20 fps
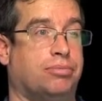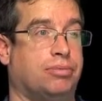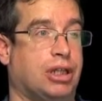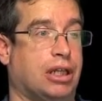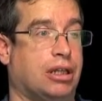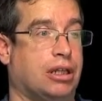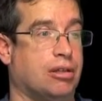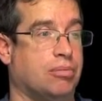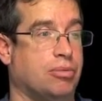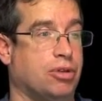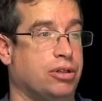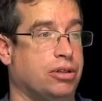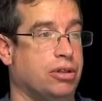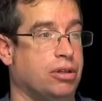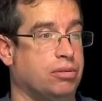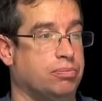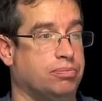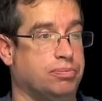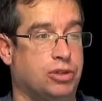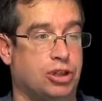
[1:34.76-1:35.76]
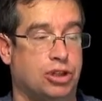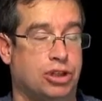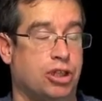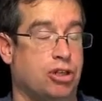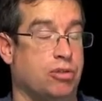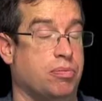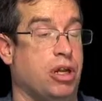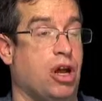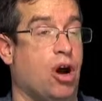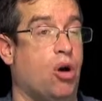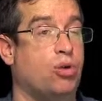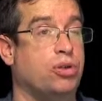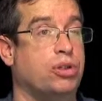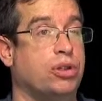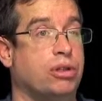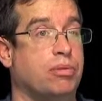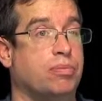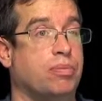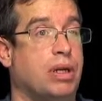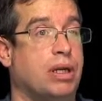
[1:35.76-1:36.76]
gentlemen who were considerably older
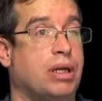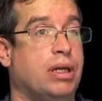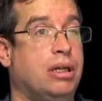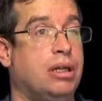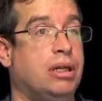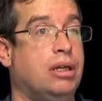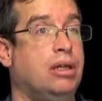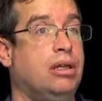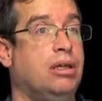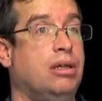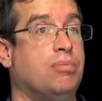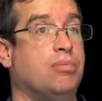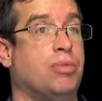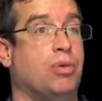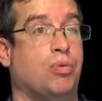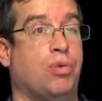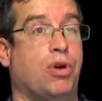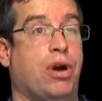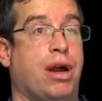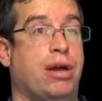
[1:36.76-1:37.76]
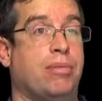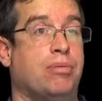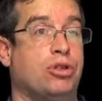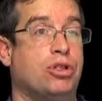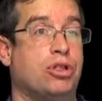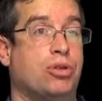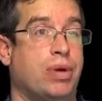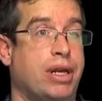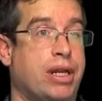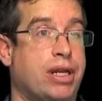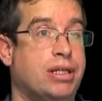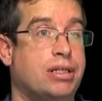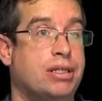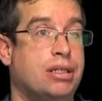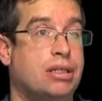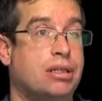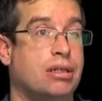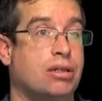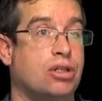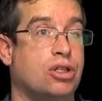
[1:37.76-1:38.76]
than me, but were able to
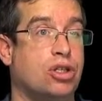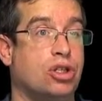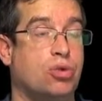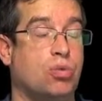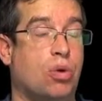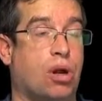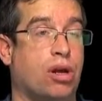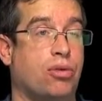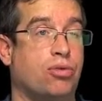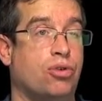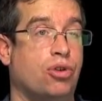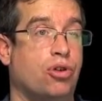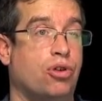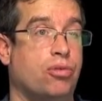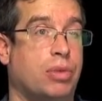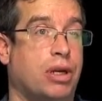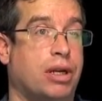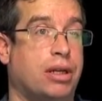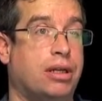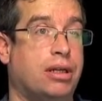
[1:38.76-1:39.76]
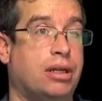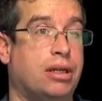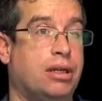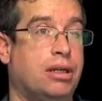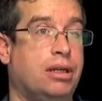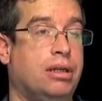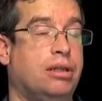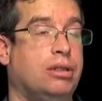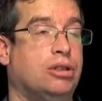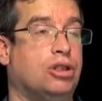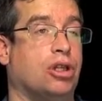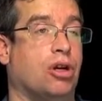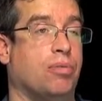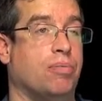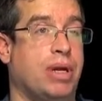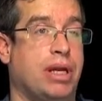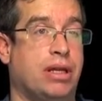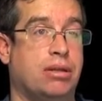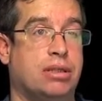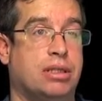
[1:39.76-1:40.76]
eat and to swallow normally. So
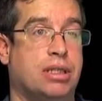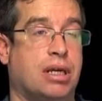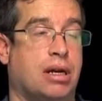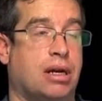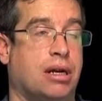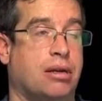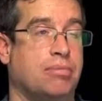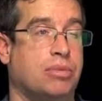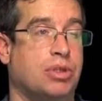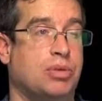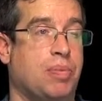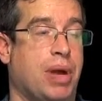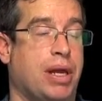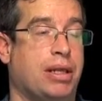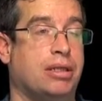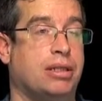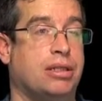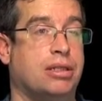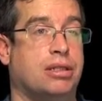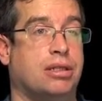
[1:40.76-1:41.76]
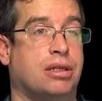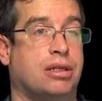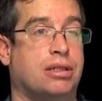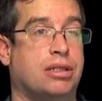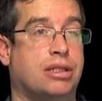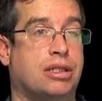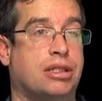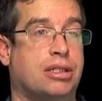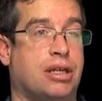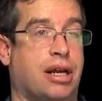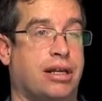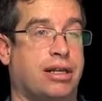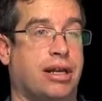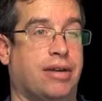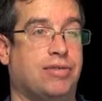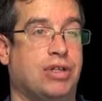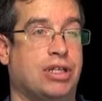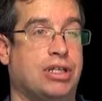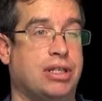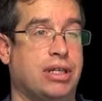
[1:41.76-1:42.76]
meal times meant that I'd
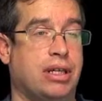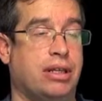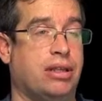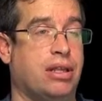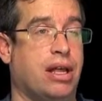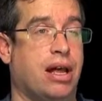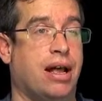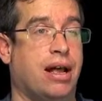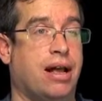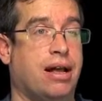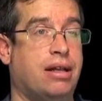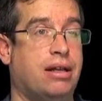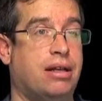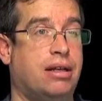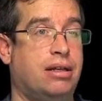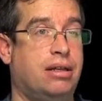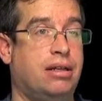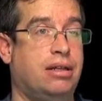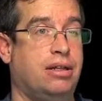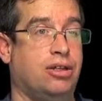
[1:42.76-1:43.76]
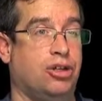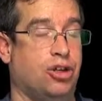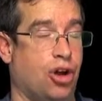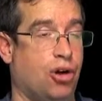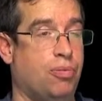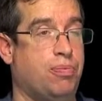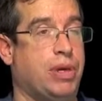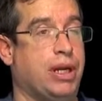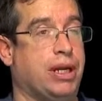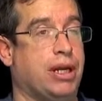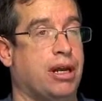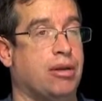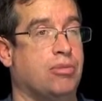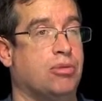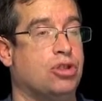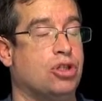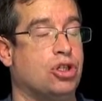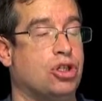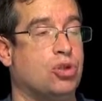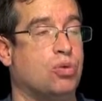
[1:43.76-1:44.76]
have to sit there not being able
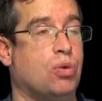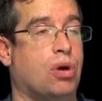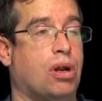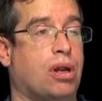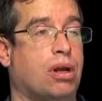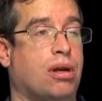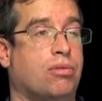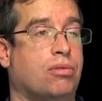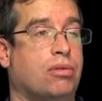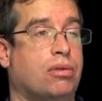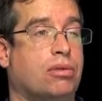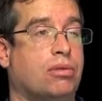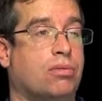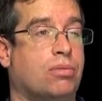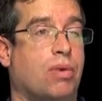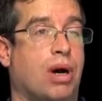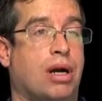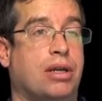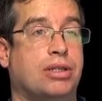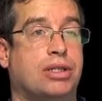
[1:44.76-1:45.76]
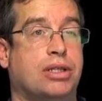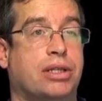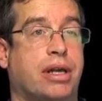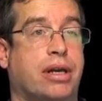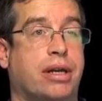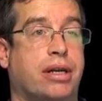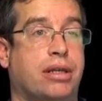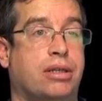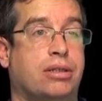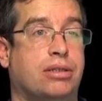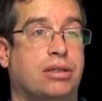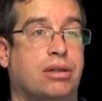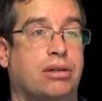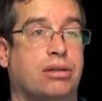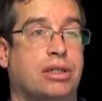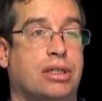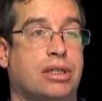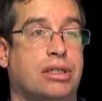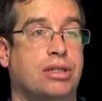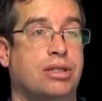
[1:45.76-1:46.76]
to swallow whilst they
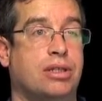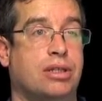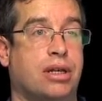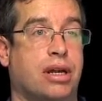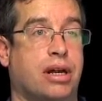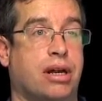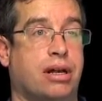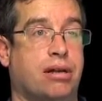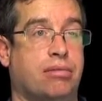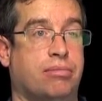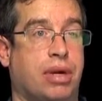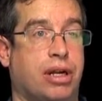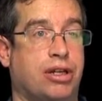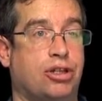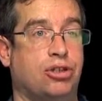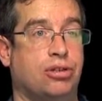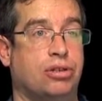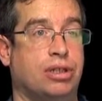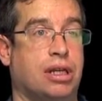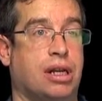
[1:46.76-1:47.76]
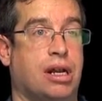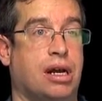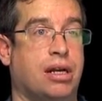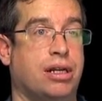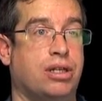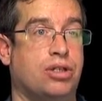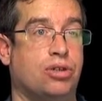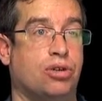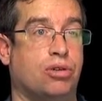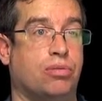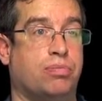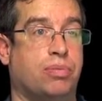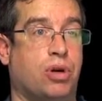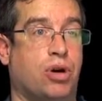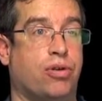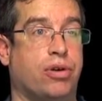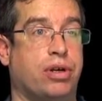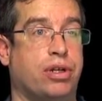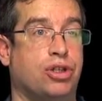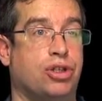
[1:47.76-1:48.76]
tucked into their Angel Delight or
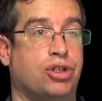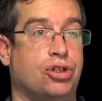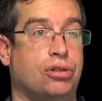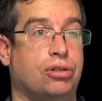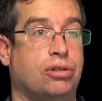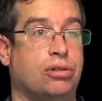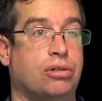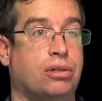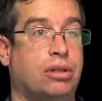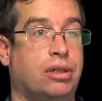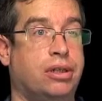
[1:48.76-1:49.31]
porridge or